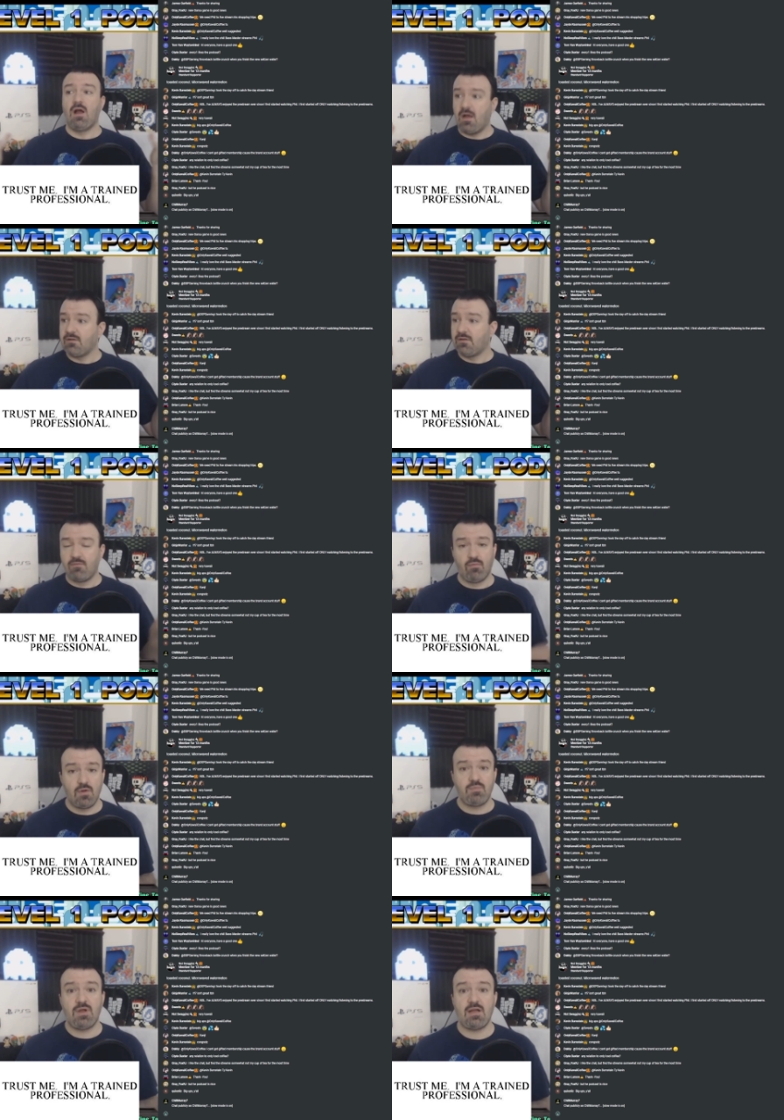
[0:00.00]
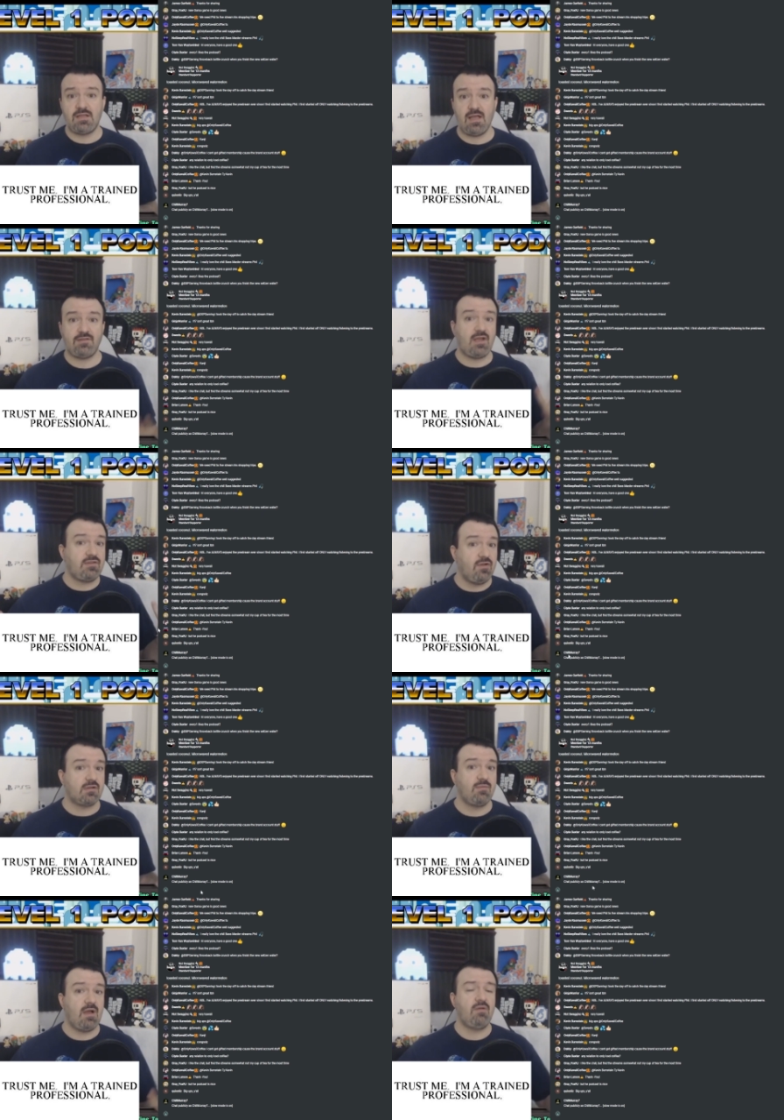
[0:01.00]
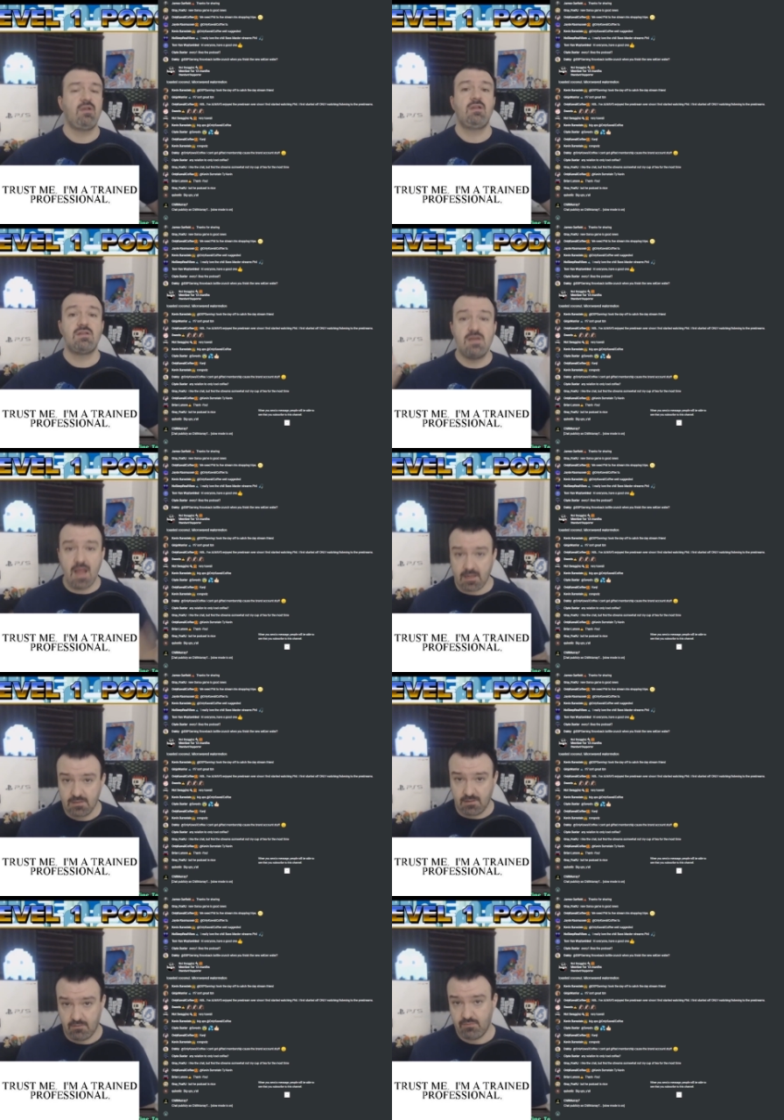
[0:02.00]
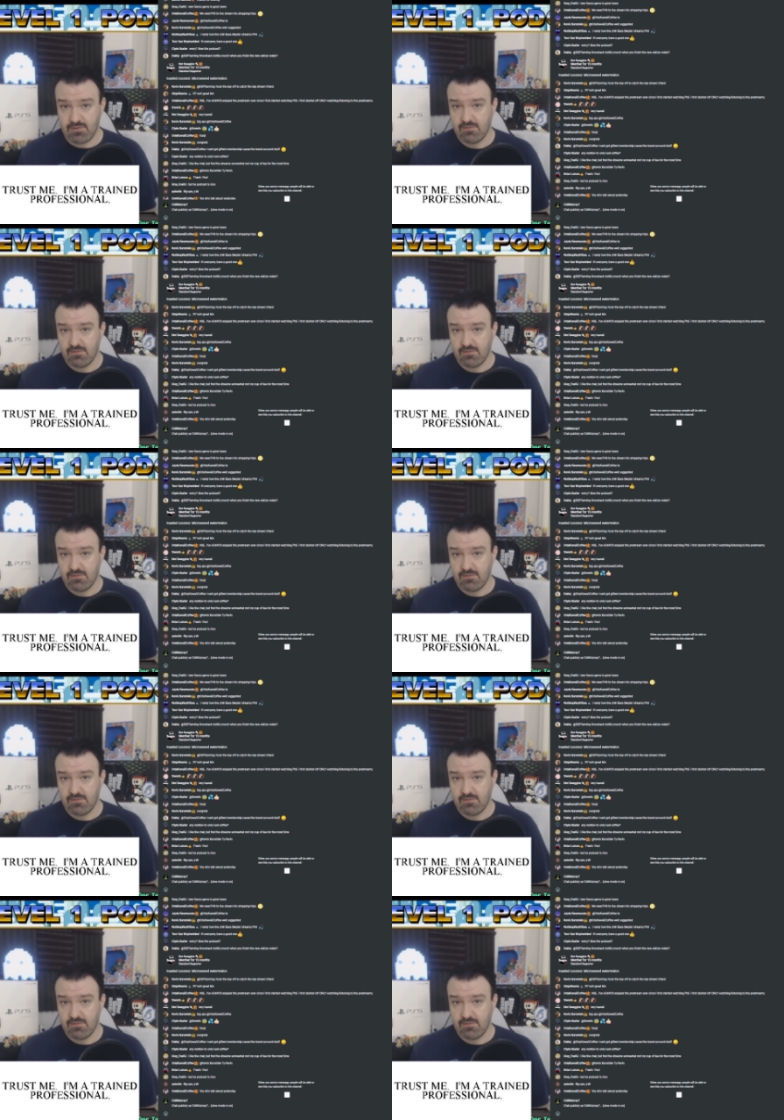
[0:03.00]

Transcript: on the Level One podcast, I talked about netcode.